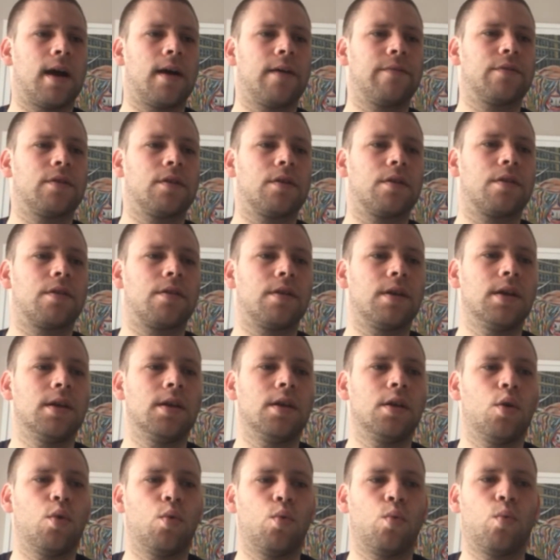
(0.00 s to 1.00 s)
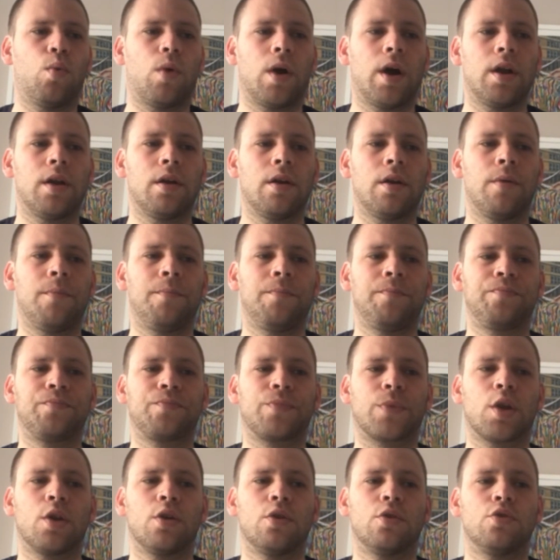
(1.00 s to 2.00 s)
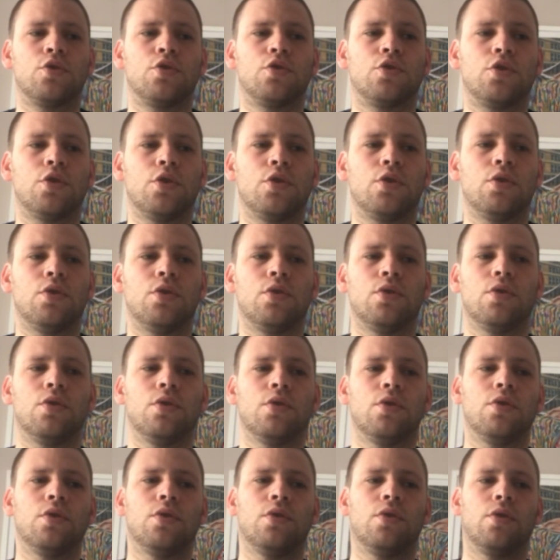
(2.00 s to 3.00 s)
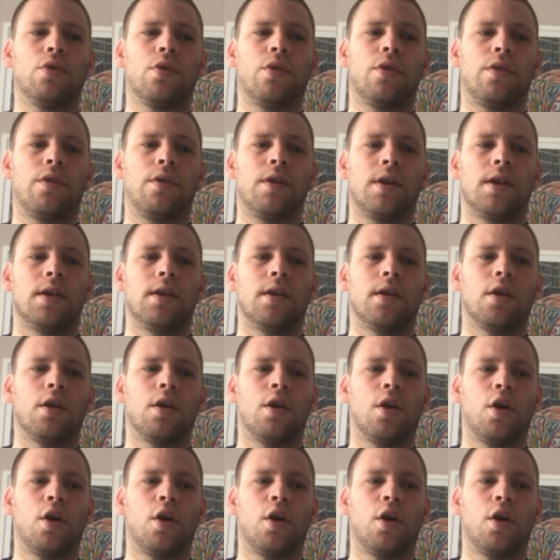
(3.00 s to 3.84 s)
After 3, 1, 2, 3.